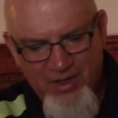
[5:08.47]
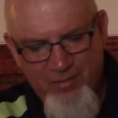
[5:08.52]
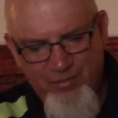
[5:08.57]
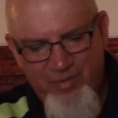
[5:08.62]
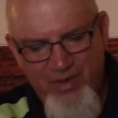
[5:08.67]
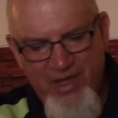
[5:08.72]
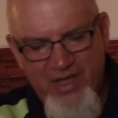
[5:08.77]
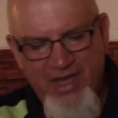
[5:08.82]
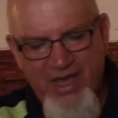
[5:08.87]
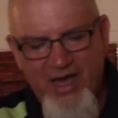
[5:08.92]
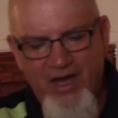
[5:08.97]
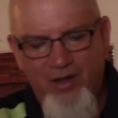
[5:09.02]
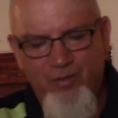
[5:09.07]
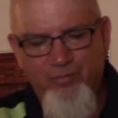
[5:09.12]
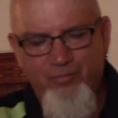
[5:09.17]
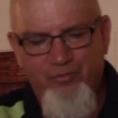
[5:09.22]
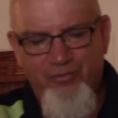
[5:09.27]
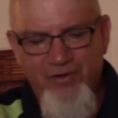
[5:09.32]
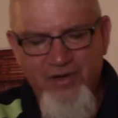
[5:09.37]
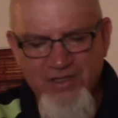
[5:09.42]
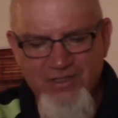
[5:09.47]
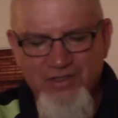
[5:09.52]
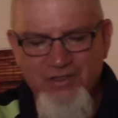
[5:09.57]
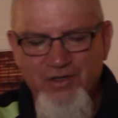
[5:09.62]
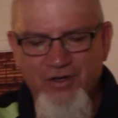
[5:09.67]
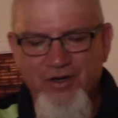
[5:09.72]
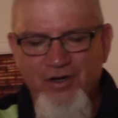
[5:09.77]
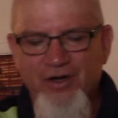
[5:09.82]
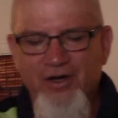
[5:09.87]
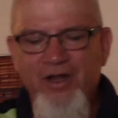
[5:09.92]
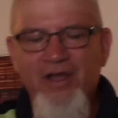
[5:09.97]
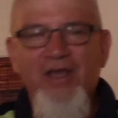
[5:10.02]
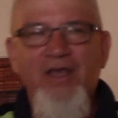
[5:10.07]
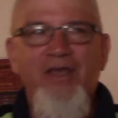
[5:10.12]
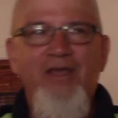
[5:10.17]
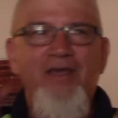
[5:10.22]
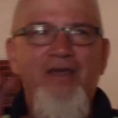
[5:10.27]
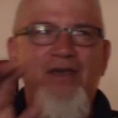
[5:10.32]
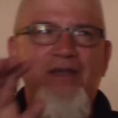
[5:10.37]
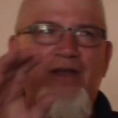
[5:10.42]
being held prisoner
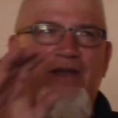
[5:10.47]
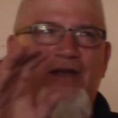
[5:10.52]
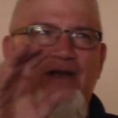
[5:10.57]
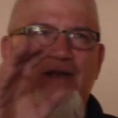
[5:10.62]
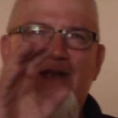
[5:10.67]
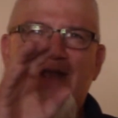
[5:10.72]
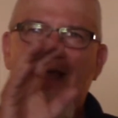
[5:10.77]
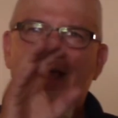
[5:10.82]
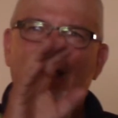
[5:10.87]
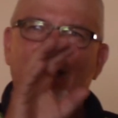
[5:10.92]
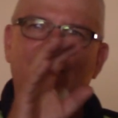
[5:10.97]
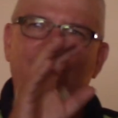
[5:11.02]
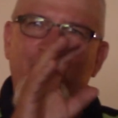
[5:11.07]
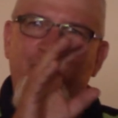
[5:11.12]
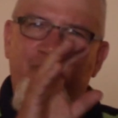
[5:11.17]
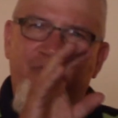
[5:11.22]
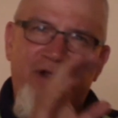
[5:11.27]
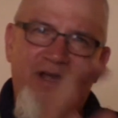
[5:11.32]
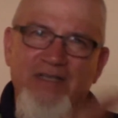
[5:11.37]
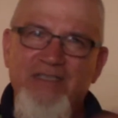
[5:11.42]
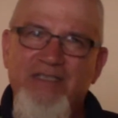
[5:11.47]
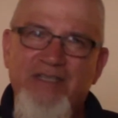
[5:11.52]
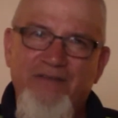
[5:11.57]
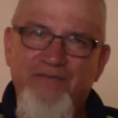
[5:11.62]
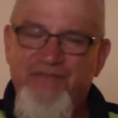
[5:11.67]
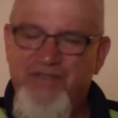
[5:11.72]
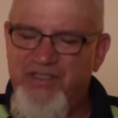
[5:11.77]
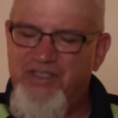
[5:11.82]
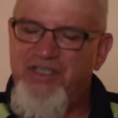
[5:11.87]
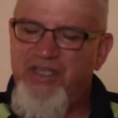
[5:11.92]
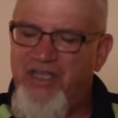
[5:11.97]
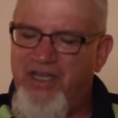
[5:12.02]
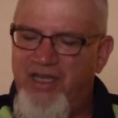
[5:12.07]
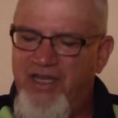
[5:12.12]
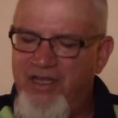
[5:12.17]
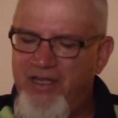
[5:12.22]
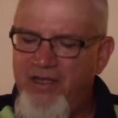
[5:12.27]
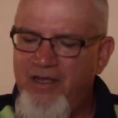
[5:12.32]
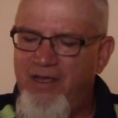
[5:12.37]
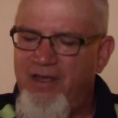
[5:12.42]
in an oppressive
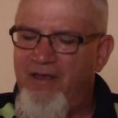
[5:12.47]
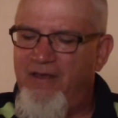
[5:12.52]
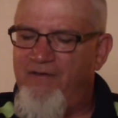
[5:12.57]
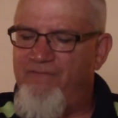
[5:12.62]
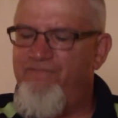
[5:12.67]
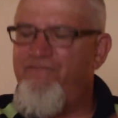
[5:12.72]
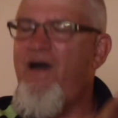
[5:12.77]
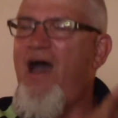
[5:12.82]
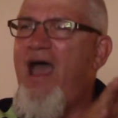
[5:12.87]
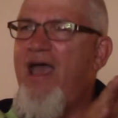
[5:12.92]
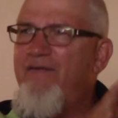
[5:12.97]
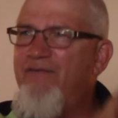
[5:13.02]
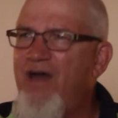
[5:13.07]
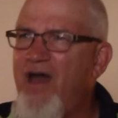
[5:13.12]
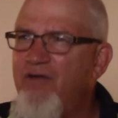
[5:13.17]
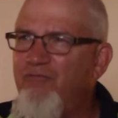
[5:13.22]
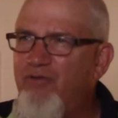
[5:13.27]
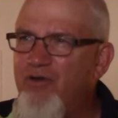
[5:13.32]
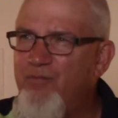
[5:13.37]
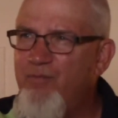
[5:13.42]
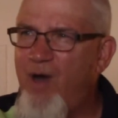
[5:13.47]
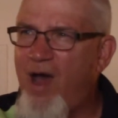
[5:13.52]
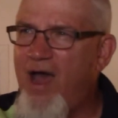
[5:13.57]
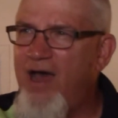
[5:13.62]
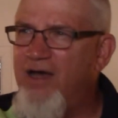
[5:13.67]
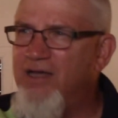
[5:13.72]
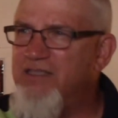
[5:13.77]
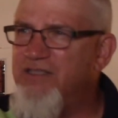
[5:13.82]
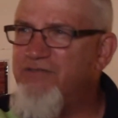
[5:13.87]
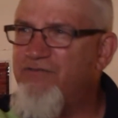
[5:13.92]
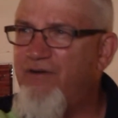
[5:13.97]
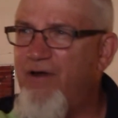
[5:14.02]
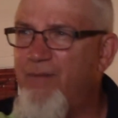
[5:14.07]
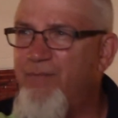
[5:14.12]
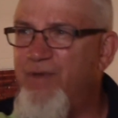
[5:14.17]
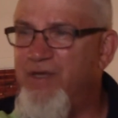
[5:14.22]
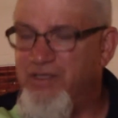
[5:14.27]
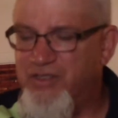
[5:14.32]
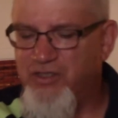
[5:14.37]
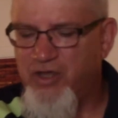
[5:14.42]
city 500 miles
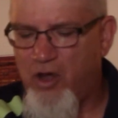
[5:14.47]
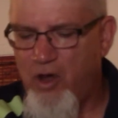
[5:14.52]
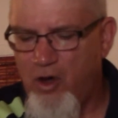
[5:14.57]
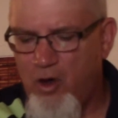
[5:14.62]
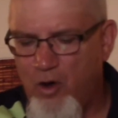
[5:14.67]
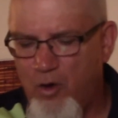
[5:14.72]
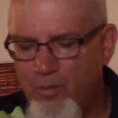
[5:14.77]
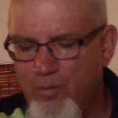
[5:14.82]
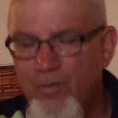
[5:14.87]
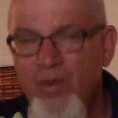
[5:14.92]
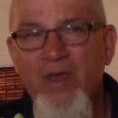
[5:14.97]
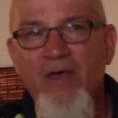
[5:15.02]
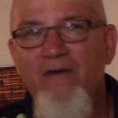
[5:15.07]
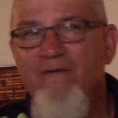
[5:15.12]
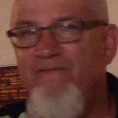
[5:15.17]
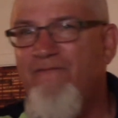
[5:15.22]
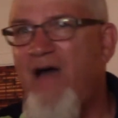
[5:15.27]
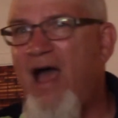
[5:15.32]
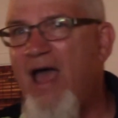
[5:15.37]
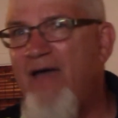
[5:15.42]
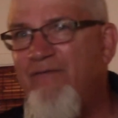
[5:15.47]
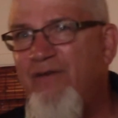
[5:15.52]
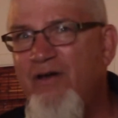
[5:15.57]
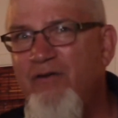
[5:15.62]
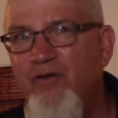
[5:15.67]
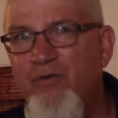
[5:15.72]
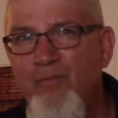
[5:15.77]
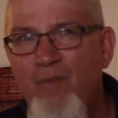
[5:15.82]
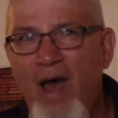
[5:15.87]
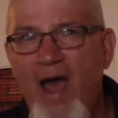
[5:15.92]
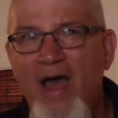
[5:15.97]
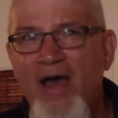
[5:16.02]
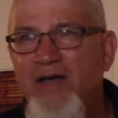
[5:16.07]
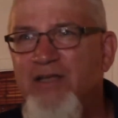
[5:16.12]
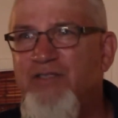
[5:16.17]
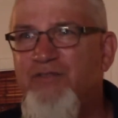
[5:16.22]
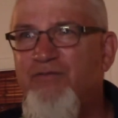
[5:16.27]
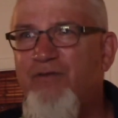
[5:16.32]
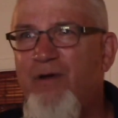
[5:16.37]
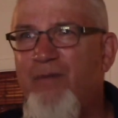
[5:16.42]
from his home, 500
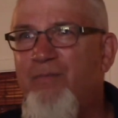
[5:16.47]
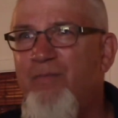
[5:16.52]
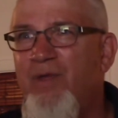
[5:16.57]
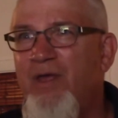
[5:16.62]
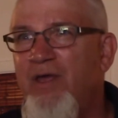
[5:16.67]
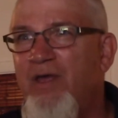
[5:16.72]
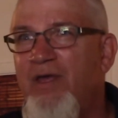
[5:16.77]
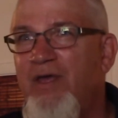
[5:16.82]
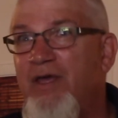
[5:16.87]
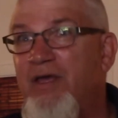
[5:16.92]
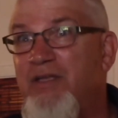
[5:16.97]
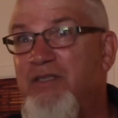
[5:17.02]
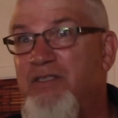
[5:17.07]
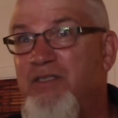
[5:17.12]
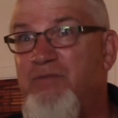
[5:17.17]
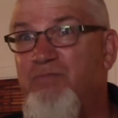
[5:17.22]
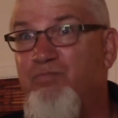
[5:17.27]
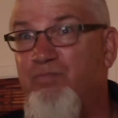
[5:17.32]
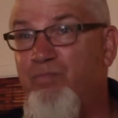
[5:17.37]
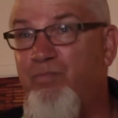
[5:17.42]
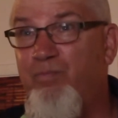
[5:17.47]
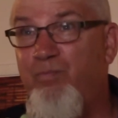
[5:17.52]
miles from his